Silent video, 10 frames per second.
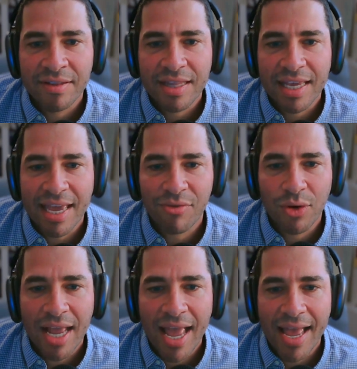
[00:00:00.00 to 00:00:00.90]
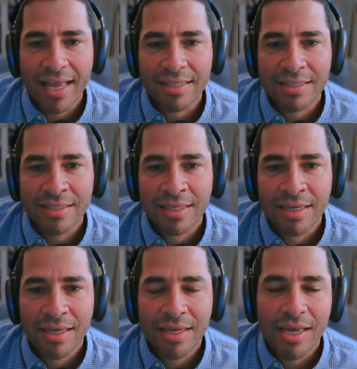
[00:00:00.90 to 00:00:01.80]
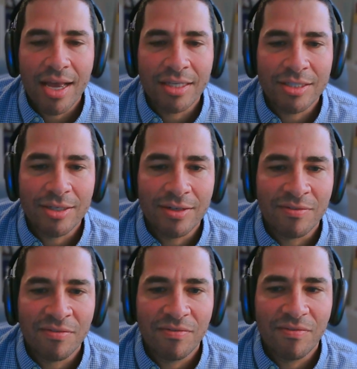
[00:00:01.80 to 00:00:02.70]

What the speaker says: Like everyone has a certain